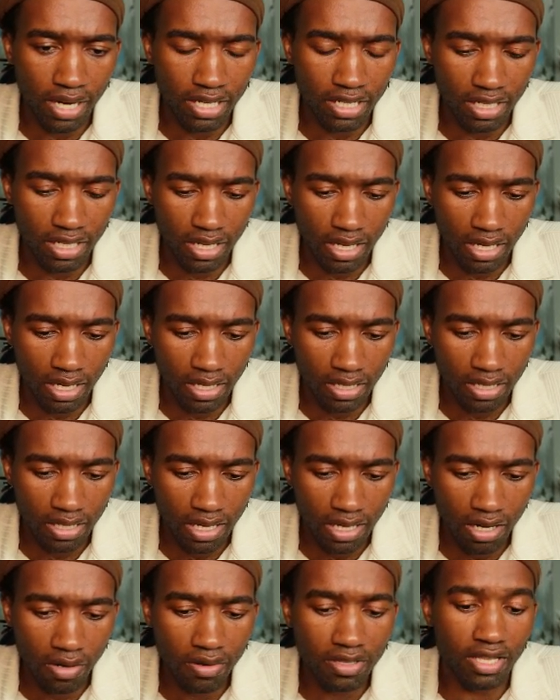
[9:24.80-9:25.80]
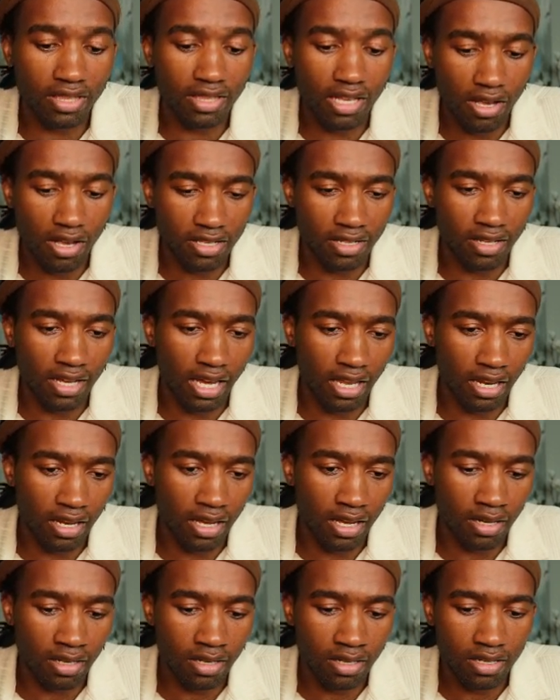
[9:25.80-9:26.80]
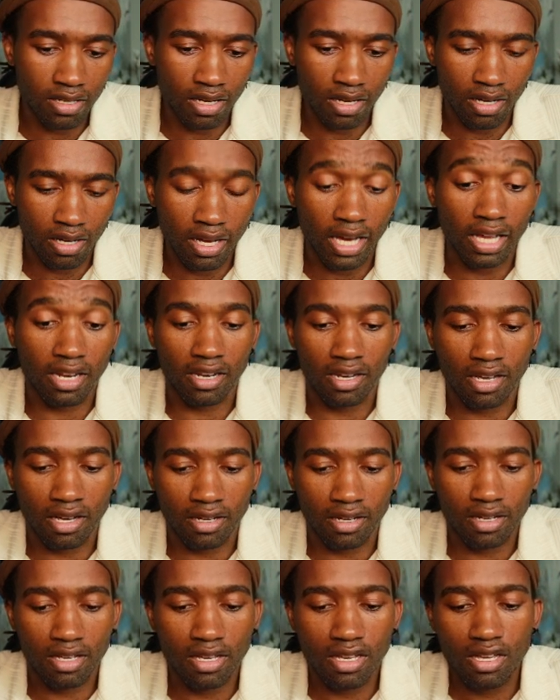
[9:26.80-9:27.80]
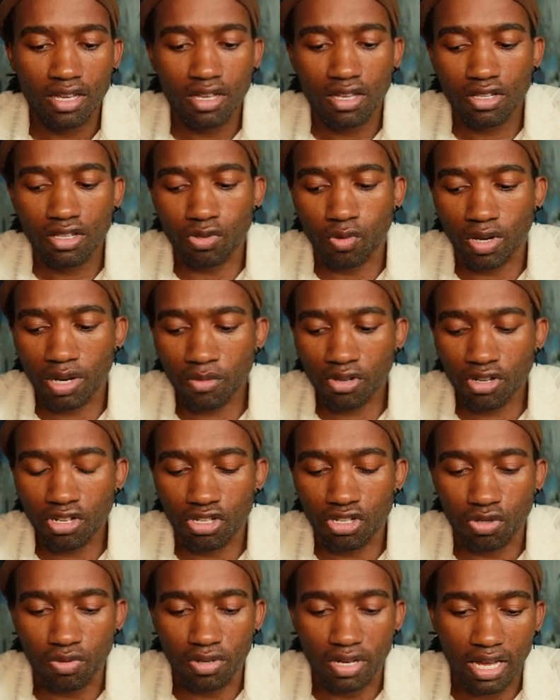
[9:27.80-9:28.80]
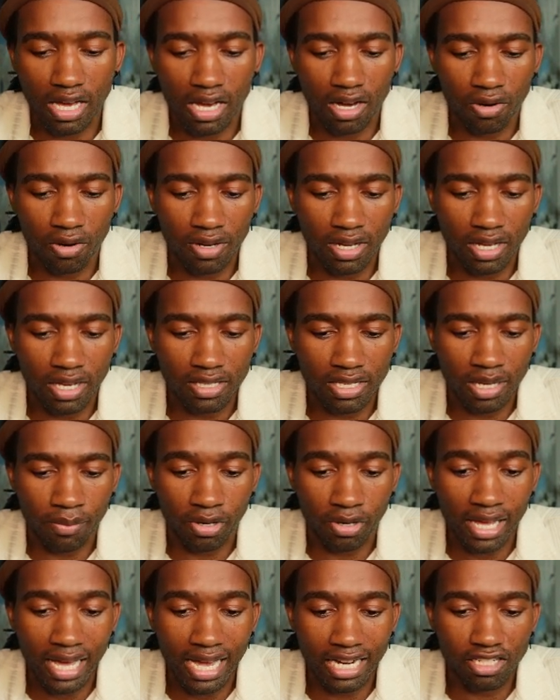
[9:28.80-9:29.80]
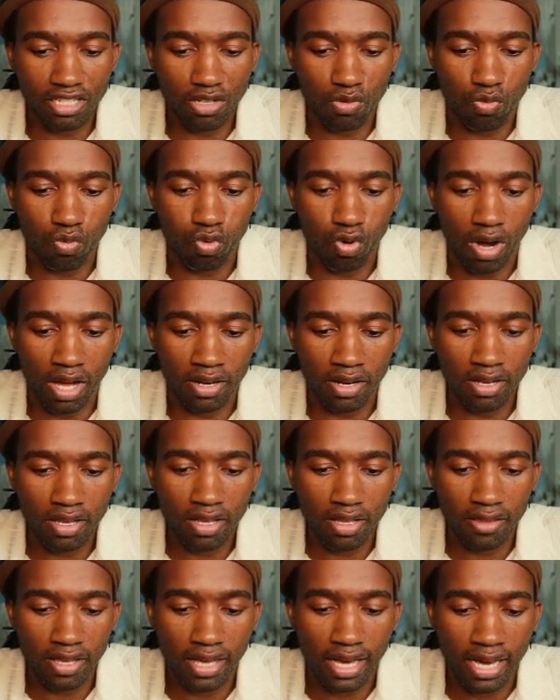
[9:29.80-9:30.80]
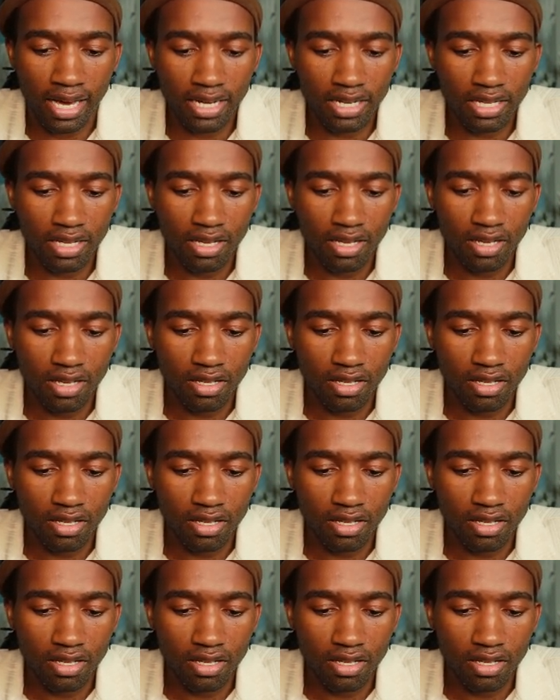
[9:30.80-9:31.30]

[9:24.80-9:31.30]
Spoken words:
budget is now. It's 1,089. So what I'm going to do now is I'm going to actually run the ad.